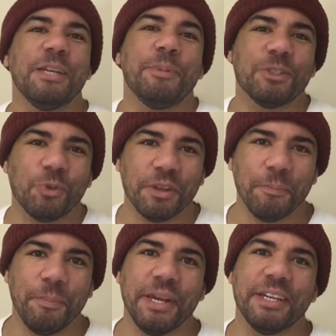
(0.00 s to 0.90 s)
is one of the
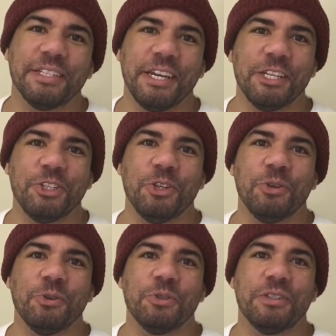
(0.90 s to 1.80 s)
biggest
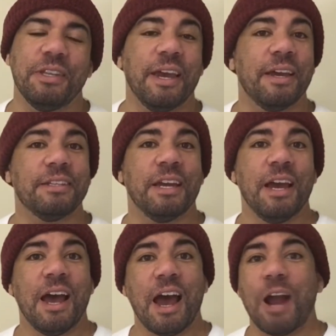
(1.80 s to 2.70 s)
issues that
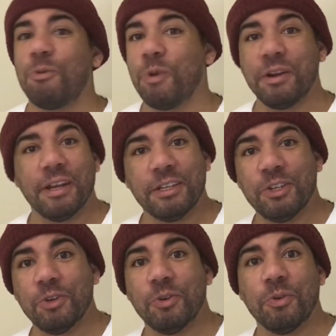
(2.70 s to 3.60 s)
I run
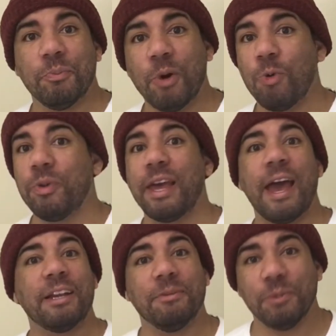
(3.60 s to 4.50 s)
into both with the
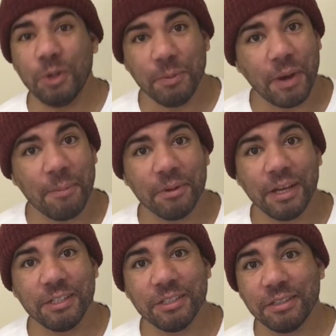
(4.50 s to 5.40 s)
active duty
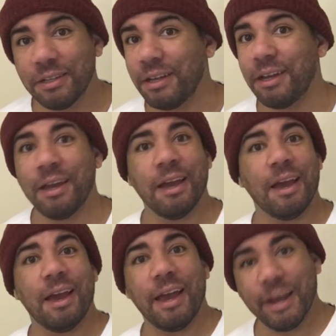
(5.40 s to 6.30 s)
population
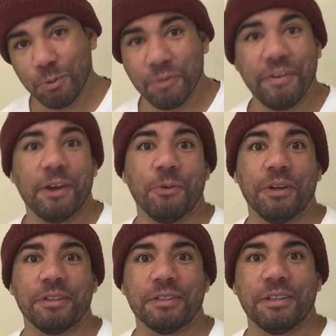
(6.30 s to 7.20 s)
and with
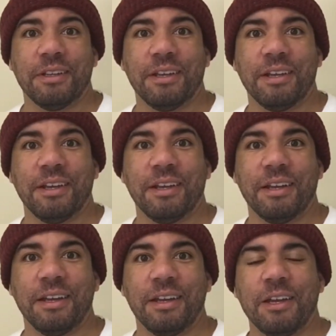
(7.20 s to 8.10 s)
veterans.
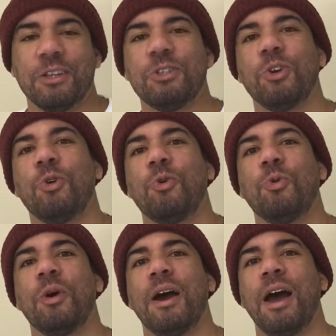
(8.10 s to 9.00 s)

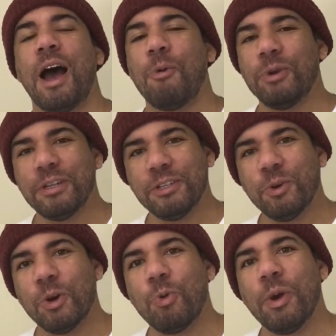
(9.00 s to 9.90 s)
So I want to do
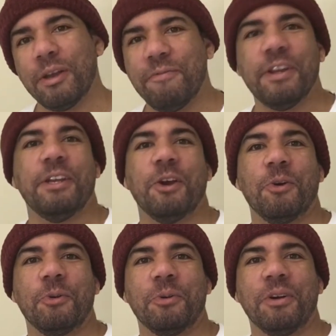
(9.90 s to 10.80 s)
a quick
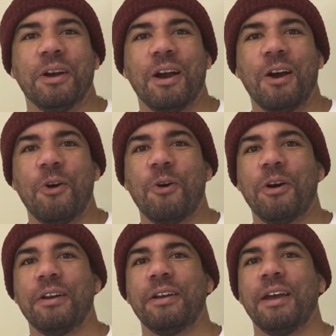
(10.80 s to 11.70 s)
video
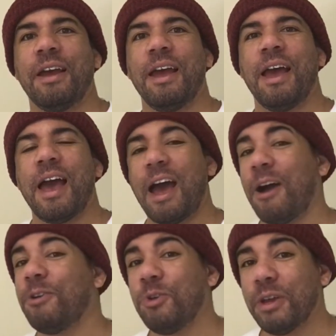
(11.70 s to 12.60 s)
on how
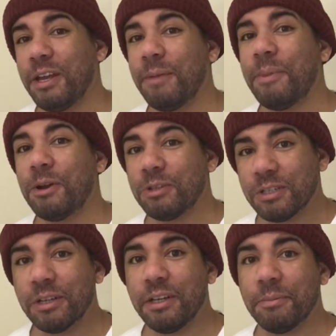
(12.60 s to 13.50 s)
you can get better
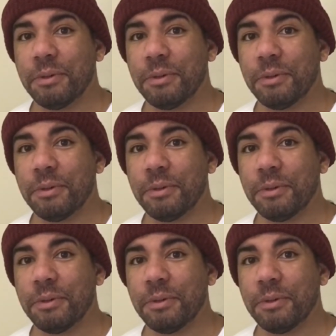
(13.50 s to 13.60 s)
sleep.